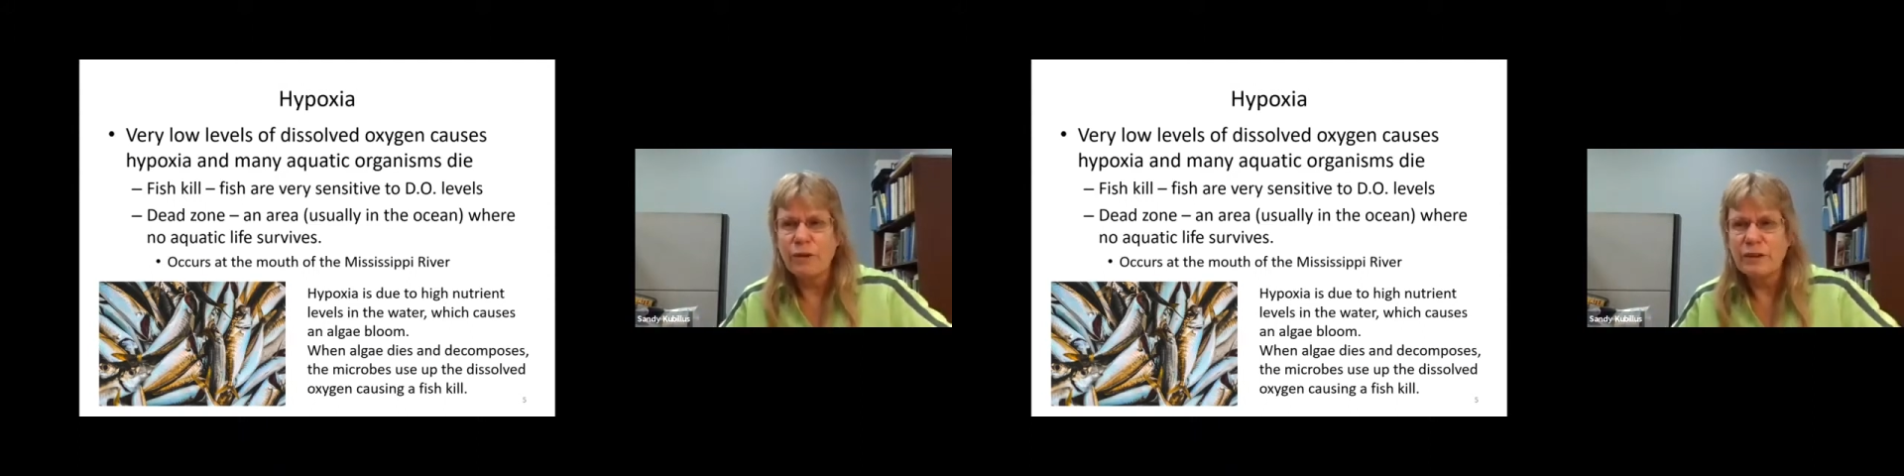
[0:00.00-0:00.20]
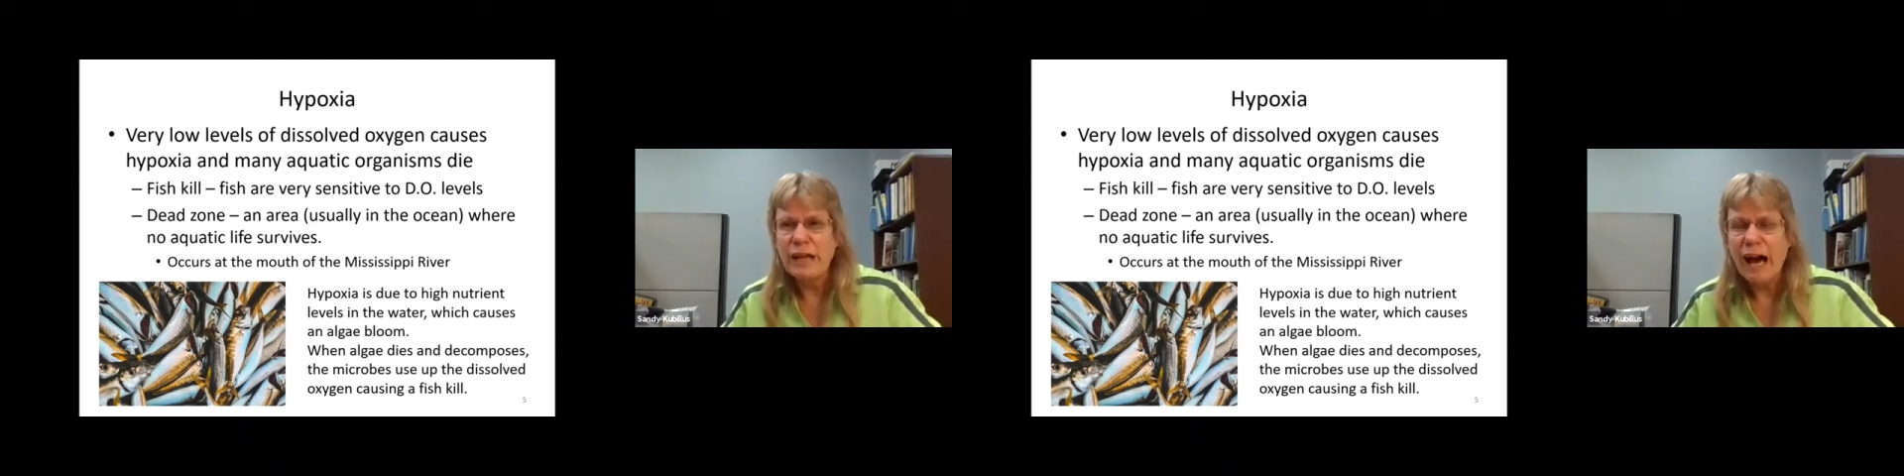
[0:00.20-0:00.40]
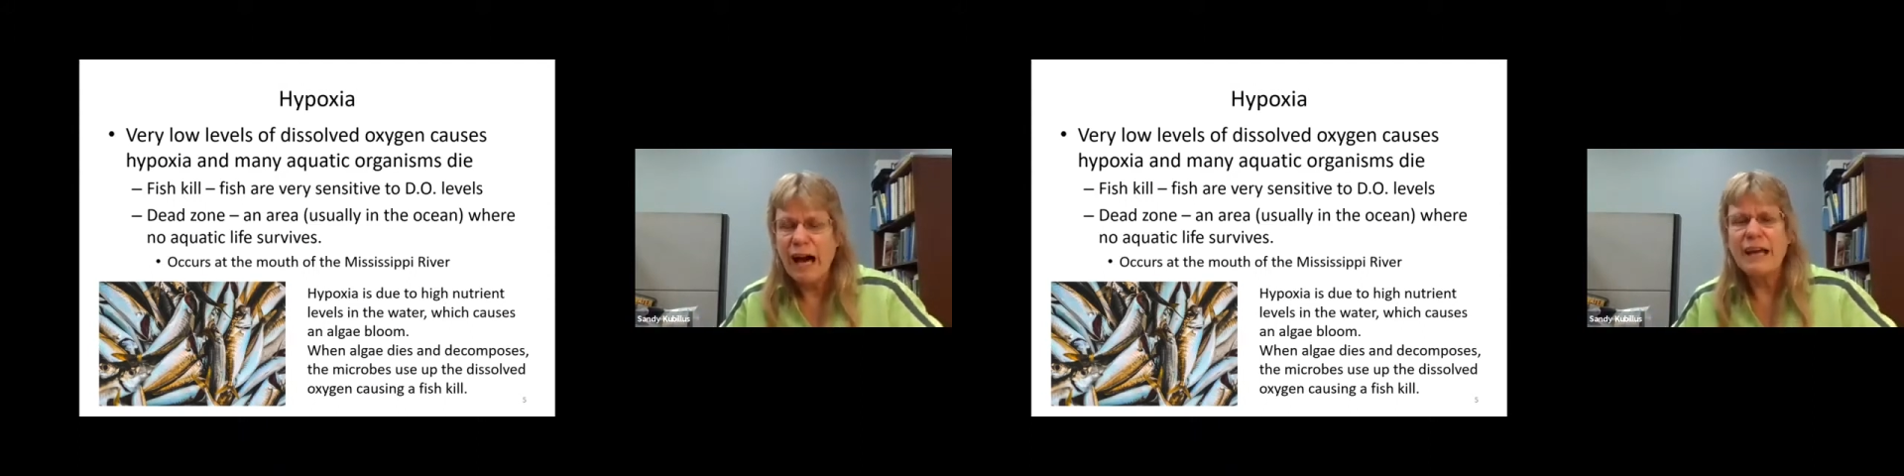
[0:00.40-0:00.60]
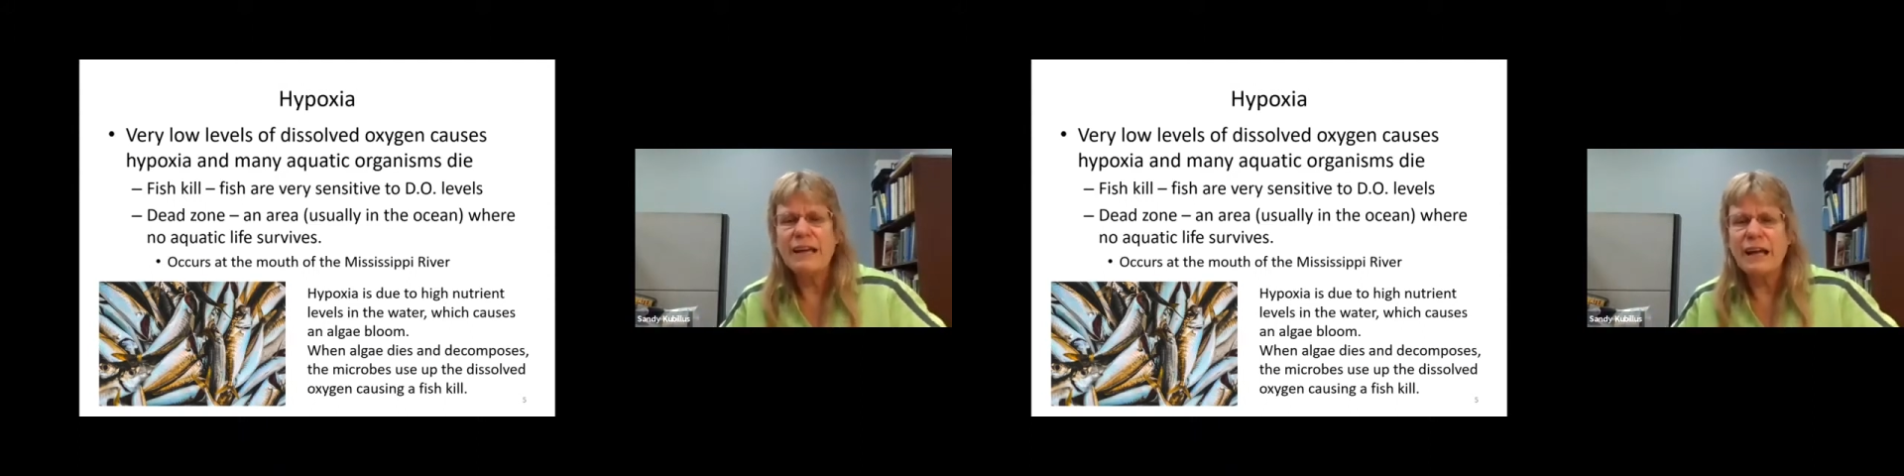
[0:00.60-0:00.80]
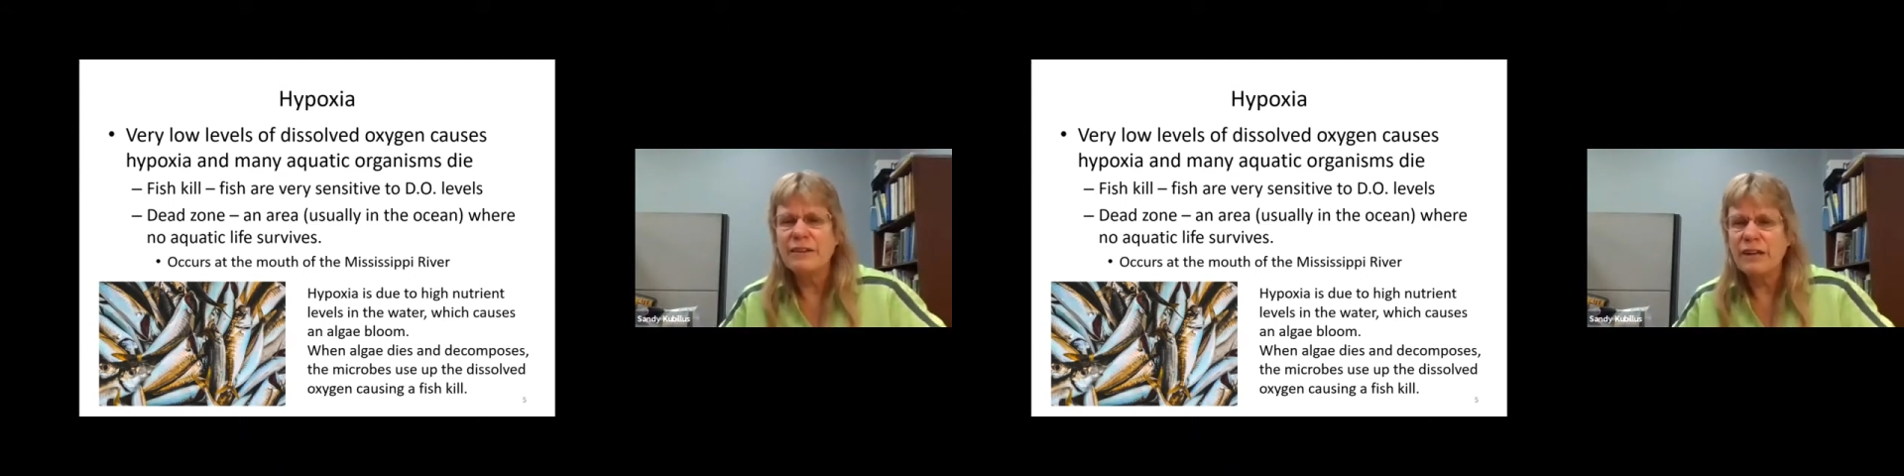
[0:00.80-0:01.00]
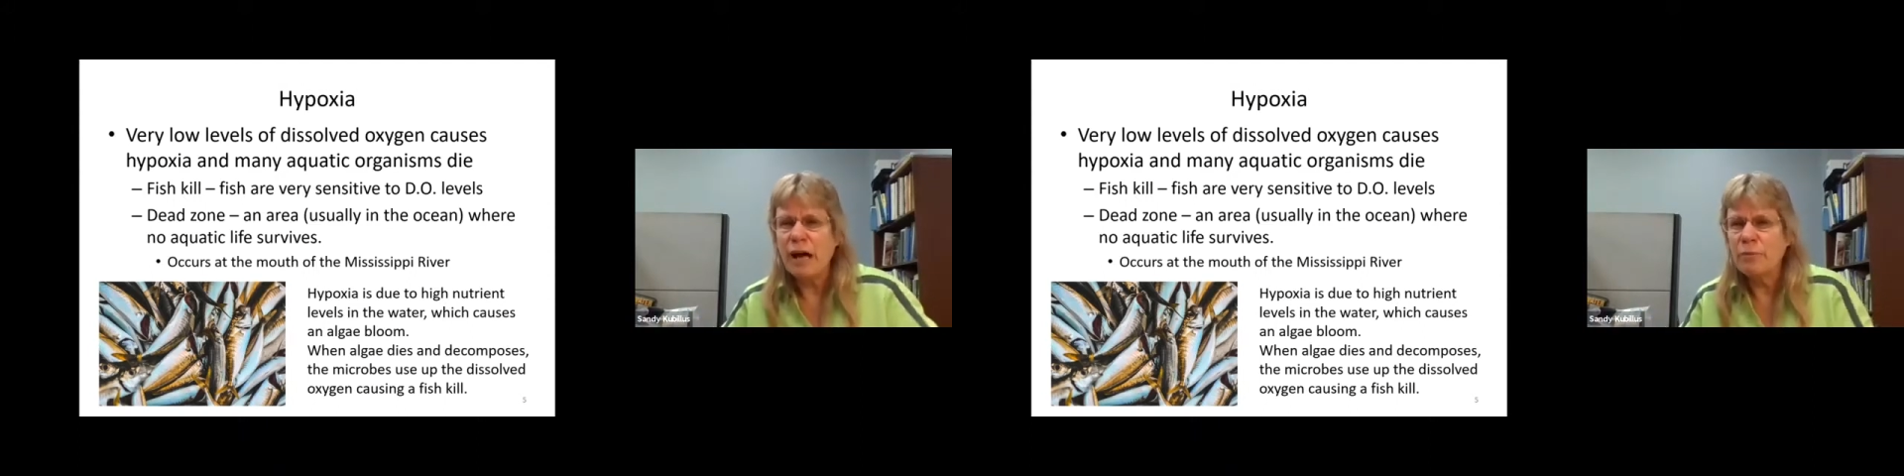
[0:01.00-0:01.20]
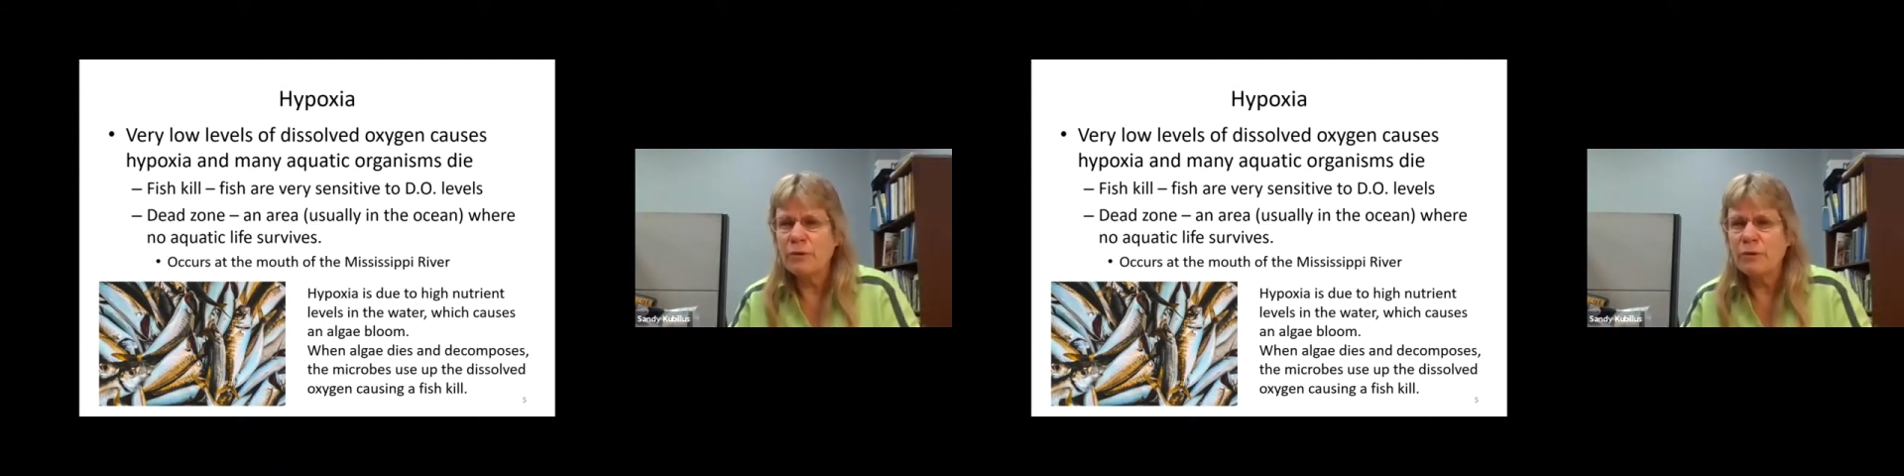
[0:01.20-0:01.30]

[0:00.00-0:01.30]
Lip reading: will die, and they're not